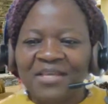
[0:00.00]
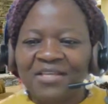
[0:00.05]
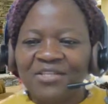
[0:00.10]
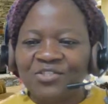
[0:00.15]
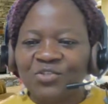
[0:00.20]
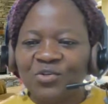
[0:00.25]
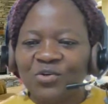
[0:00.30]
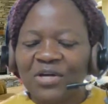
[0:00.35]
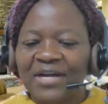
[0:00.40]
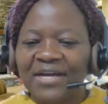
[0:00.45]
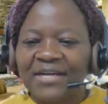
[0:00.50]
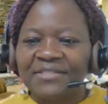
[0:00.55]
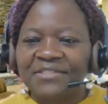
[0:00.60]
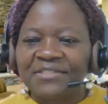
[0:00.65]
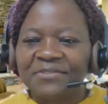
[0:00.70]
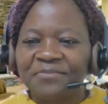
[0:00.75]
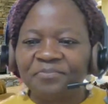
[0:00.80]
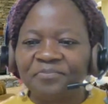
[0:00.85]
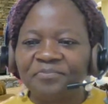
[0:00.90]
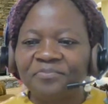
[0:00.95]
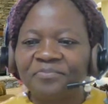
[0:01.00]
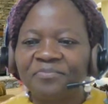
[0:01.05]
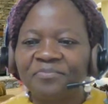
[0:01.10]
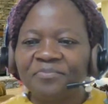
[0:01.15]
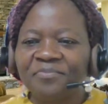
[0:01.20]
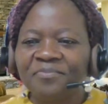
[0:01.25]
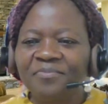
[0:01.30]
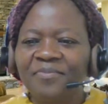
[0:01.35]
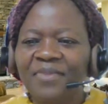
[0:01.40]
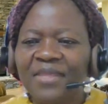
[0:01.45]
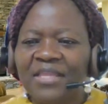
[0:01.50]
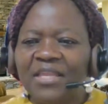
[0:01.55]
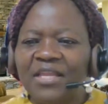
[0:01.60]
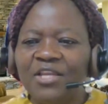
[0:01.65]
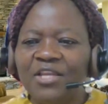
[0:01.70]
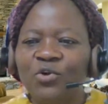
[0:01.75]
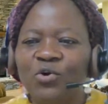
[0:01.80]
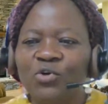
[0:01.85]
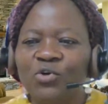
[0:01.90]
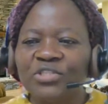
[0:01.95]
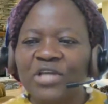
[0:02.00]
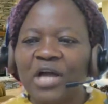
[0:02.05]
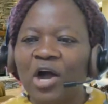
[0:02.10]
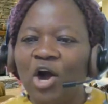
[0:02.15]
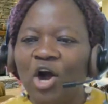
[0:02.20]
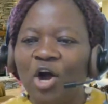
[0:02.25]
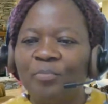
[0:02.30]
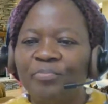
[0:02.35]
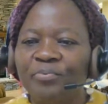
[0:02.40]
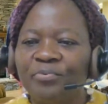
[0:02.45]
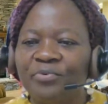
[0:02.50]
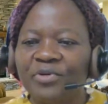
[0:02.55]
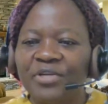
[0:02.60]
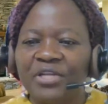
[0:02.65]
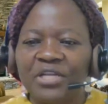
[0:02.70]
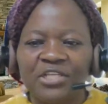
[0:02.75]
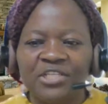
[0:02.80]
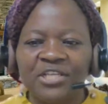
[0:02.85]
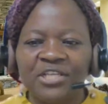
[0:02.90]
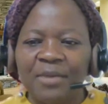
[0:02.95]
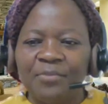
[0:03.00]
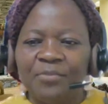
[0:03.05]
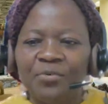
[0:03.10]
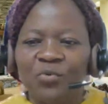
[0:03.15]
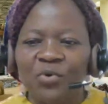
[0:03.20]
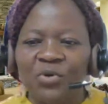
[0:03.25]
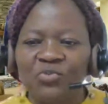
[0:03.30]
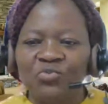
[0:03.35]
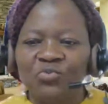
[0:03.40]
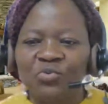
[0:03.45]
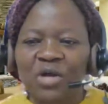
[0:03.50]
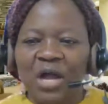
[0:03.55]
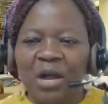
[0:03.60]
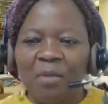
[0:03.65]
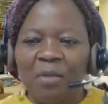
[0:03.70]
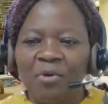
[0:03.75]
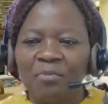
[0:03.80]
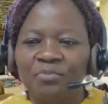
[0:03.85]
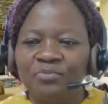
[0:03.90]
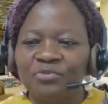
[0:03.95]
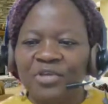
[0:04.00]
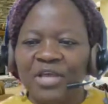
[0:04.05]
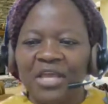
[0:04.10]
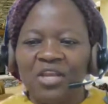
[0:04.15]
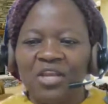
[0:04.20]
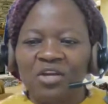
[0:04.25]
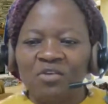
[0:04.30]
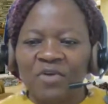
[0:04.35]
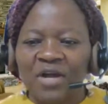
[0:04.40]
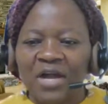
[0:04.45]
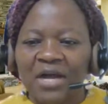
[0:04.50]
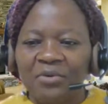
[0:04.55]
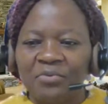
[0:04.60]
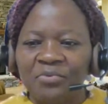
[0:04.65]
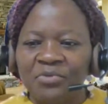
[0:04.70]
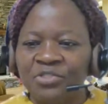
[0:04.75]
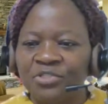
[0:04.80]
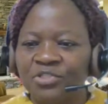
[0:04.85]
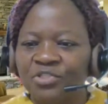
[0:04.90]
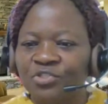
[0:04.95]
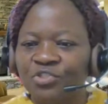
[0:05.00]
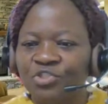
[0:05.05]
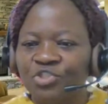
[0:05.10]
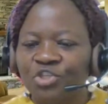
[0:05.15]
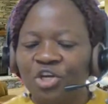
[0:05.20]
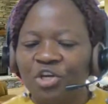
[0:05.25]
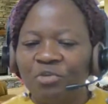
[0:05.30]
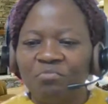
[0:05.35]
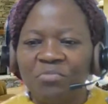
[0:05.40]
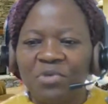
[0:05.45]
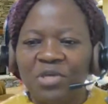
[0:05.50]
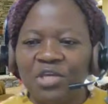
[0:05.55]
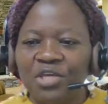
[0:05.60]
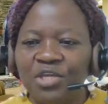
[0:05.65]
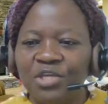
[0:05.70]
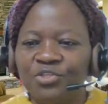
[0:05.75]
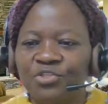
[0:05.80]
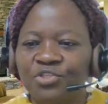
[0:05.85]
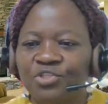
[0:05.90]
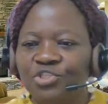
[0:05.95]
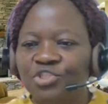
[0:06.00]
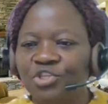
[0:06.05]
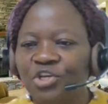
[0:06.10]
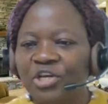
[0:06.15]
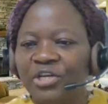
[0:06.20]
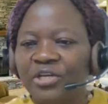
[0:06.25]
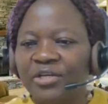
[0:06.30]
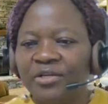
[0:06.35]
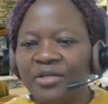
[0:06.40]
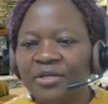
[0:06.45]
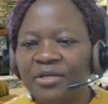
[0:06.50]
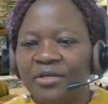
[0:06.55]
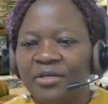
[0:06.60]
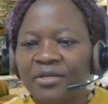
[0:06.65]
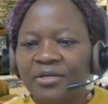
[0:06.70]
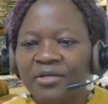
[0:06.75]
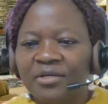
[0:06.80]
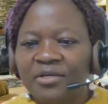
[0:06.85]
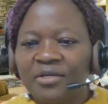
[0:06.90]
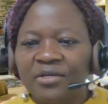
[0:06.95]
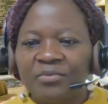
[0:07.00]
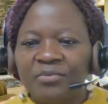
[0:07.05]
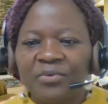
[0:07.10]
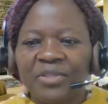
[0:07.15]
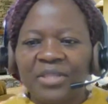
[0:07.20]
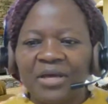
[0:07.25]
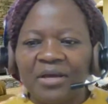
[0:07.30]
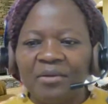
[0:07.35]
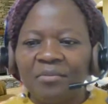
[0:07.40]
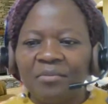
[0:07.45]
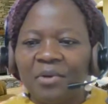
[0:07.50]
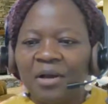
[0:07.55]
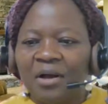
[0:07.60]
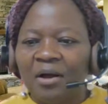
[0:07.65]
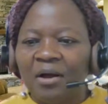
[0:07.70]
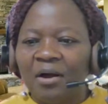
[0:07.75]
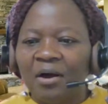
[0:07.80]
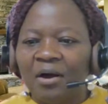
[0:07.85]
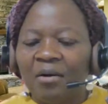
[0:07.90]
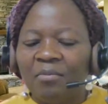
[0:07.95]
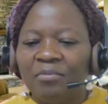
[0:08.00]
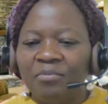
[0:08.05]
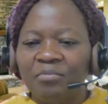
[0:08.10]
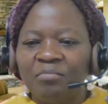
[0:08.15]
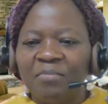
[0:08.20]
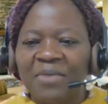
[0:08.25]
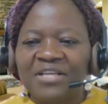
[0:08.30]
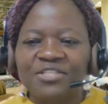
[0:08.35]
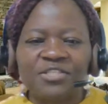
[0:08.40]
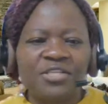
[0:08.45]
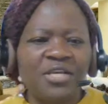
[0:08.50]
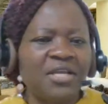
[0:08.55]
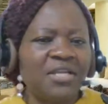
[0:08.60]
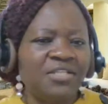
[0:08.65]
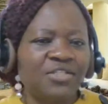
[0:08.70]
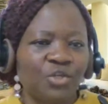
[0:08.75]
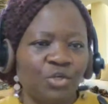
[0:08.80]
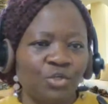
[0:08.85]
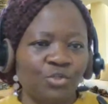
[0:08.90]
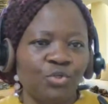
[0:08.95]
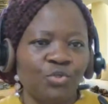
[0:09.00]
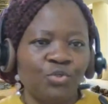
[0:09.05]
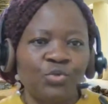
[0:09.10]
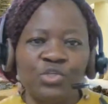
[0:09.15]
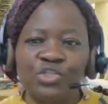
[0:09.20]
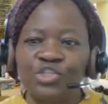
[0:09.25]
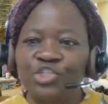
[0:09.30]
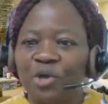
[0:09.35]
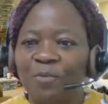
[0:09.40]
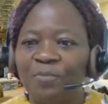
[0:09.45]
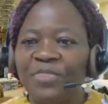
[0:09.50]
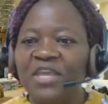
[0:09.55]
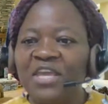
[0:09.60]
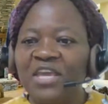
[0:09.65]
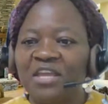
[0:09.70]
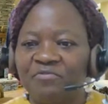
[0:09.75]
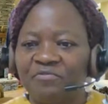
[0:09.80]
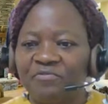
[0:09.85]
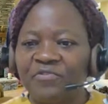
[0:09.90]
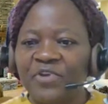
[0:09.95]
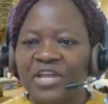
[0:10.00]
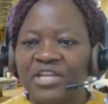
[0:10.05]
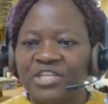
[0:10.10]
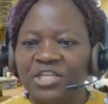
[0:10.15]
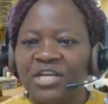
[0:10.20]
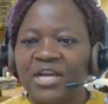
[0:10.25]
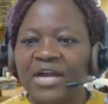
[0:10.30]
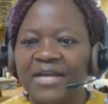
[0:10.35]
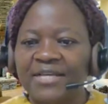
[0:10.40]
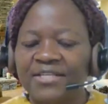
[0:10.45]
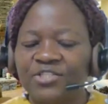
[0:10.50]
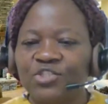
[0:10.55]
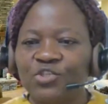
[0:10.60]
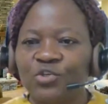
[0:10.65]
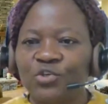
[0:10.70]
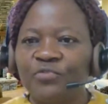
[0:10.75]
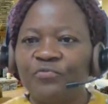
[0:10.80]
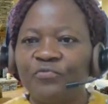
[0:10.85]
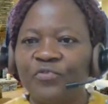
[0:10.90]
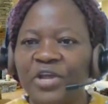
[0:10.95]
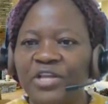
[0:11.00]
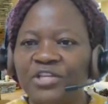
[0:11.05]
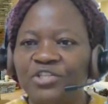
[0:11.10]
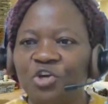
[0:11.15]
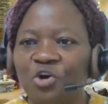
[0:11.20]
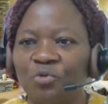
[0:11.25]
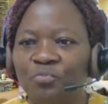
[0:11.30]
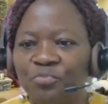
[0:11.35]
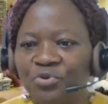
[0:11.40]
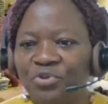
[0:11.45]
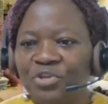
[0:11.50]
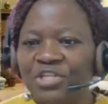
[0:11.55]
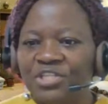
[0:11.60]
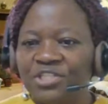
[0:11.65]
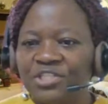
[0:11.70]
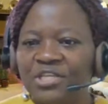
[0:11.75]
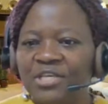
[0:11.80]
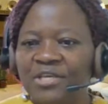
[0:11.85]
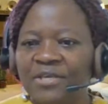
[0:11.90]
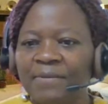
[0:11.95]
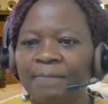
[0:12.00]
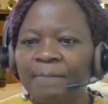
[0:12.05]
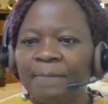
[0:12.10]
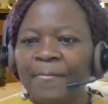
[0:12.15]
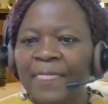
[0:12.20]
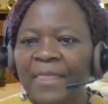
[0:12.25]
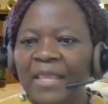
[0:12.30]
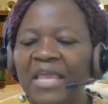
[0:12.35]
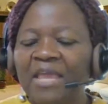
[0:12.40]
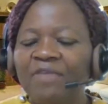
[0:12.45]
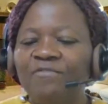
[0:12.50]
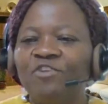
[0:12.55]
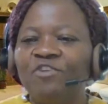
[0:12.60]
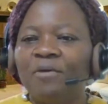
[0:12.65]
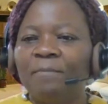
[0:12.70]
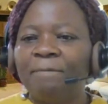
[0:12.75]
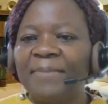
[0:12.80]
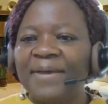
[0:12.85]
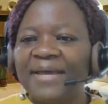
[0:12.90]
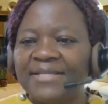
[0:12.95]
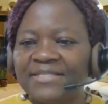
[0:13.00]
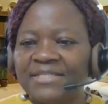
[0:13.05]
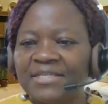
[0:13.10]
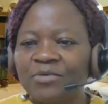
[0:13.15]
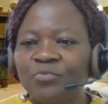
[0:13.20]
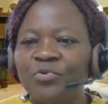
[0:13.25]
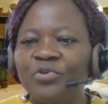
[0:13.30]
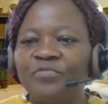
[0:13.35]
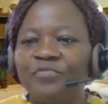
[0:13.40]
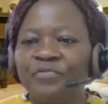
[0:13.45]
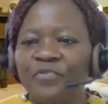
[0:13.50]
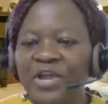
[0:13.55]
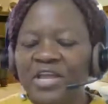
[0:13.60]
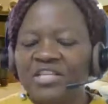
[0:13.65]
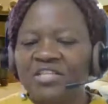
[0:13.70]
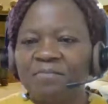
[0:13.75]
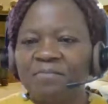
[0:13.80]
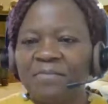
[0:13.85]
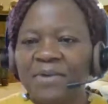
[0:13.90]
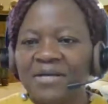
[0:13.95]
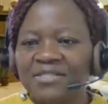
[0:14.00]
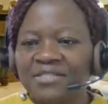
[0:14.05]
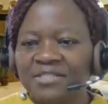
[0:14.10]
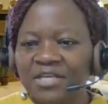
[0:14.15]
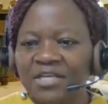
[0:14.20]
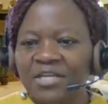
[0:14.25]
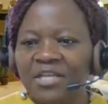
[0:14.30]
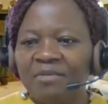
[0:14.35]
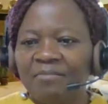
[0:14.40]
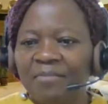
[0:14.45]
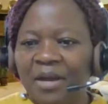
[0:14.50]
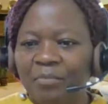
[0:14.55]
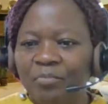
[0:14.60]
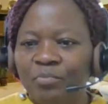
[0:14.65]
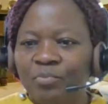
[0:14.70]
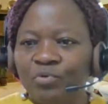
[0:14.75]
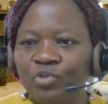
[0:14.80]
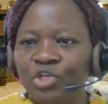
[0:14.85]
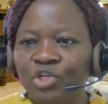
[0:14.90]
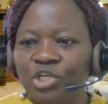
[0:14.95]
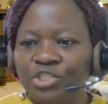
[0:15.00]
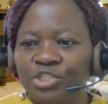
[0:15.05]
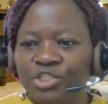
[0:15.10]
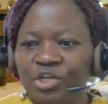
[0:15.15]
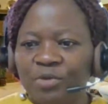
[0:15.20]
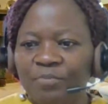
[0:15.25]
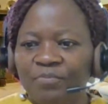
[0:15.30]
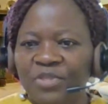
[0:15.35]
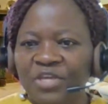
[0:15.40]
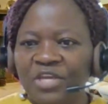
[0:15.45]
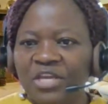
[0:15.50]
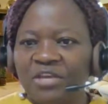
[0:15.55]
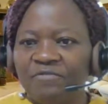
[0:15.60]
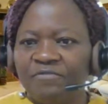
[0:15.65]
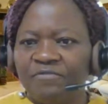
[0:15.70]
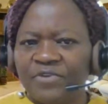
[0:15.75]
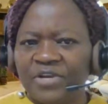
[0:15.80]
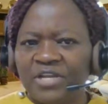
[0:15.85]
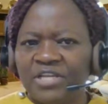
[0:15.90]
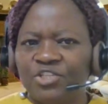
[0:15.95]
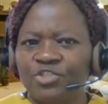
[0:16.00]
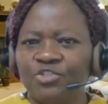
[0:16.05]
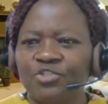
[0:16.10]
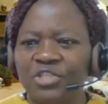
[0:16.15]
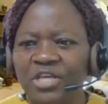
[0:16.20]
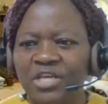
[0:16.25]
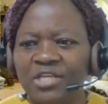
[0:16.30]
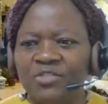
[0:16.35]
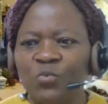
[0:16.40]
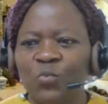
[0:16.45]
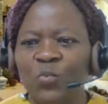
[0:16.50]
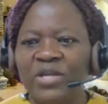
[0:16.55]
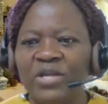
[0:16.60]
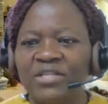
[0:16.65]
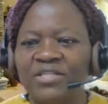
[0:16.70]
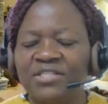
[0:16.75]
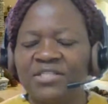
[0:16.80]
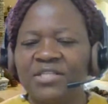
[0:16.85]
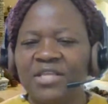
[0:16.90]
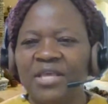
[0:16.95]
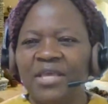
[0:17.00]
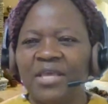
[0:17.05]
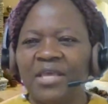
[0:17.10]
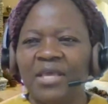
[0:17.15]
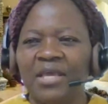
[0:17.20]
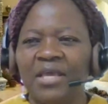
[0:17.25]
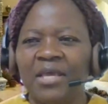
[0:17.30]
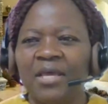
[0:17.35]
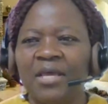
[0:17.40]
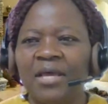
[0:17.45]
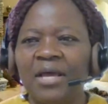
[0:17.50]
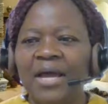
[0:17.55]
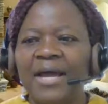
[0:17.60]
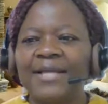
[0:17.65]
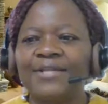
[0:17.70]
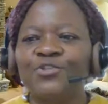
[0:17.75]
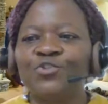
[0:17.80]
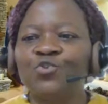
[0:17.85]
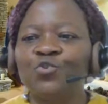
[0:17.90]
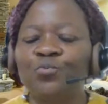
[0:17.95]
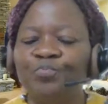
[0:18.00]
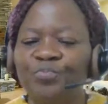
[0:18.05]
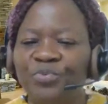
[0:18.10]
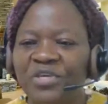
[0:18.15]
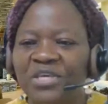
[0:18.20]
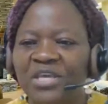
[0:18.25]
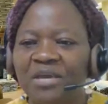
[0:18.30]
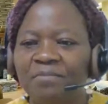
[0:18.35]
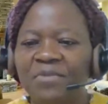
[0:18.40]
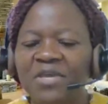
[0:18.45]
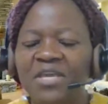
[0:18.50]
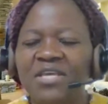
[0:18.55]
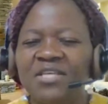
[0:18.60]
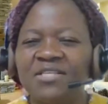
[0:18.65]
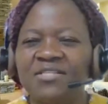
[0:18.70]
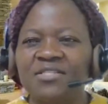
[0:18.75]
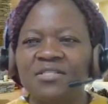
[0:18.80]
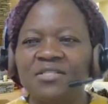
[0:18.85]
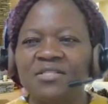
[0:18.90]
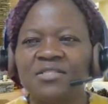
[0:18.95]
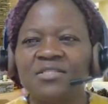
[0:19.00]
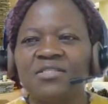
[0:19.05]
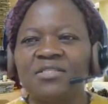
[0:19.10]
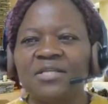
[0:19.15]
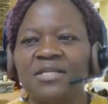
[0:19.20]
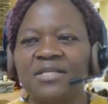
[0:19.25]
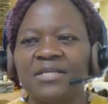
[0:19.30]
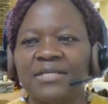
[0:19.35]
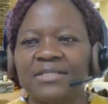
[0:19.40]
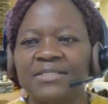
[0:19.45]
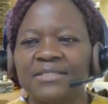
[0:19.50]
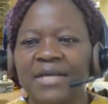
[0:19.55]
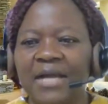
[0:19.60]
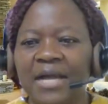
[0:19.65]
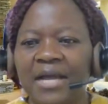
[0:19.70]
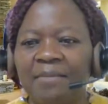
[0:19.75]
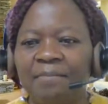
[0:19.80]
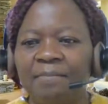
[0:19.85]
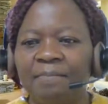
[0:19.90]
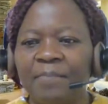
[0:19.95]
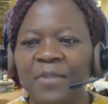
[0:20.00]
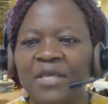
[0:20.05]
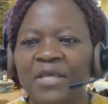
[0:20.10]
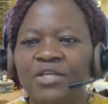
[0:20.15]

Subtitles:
So, guys, the doors are open each time you want to come up to any of ours. You join me to join whether Marcian is also doing something in French, guys. So the French community, if you're better with French, Marcian Emabu does something in French. Today is Wednesday at 2 p.m. Eastern Standard Time.